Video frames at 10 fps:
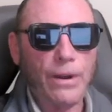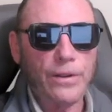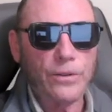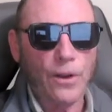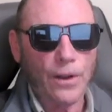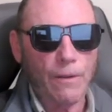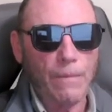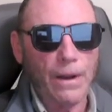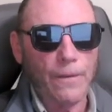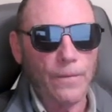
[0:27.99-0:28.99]
talk
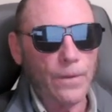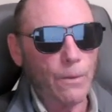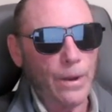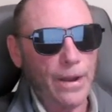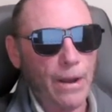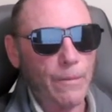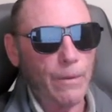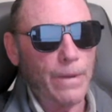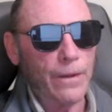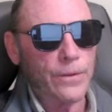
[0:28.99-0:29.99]
about the way I'm
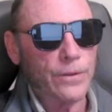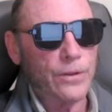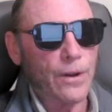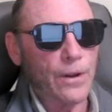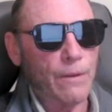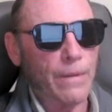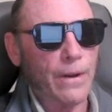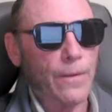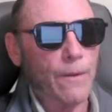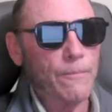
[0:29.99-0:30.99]
about to talk
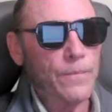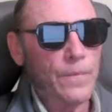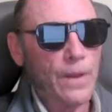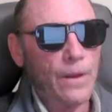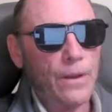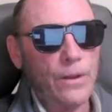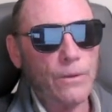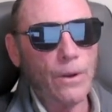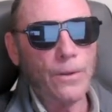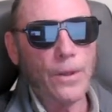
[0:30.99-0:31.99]
about them.
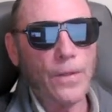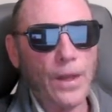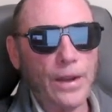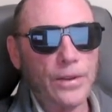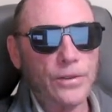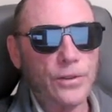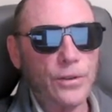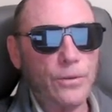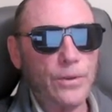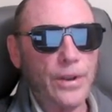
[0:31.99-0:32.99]
You know that that is
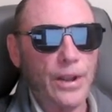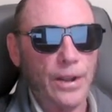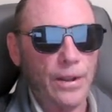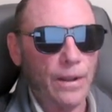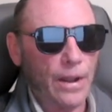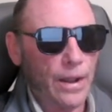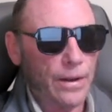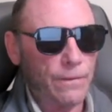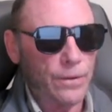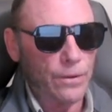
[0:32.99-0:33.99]
2D, and
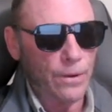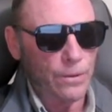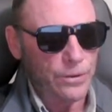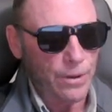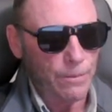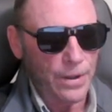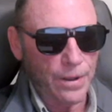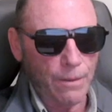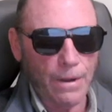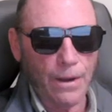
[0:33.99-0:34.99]
if you know
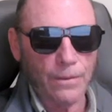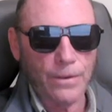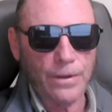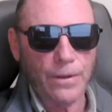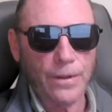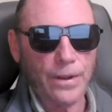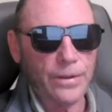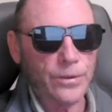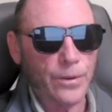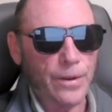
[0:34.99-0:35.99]
something about either the
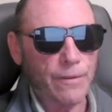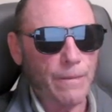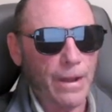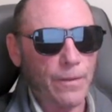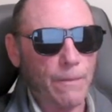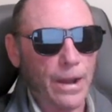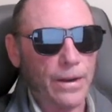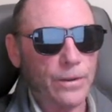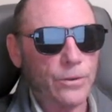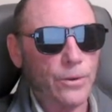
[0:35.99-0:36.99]
history of
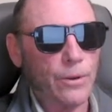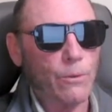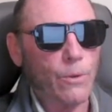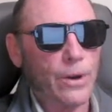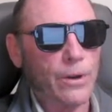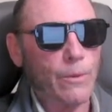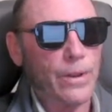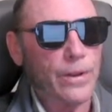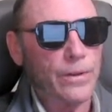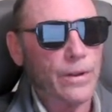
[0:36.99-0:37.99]
mathematics or you work with it